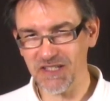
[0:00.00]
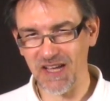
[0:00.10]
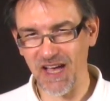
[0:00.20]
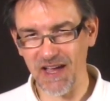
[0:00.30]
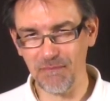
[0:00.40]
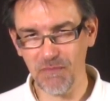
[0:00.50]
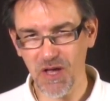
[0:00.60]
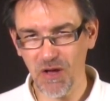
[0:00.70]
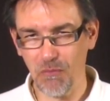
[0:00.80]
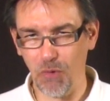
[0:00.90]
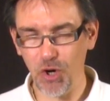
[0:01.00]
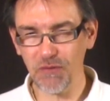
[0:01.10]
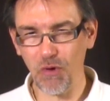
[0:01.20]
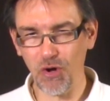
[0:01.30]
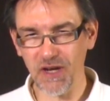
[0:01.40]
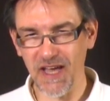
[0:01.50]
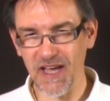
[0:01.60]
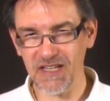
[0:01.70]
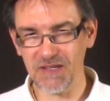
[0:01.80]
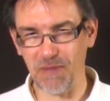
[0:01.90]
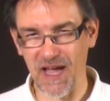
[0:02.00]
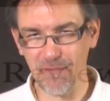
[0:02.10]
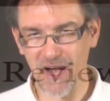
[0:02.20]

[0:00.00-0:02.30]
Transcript: time, moin moin and bye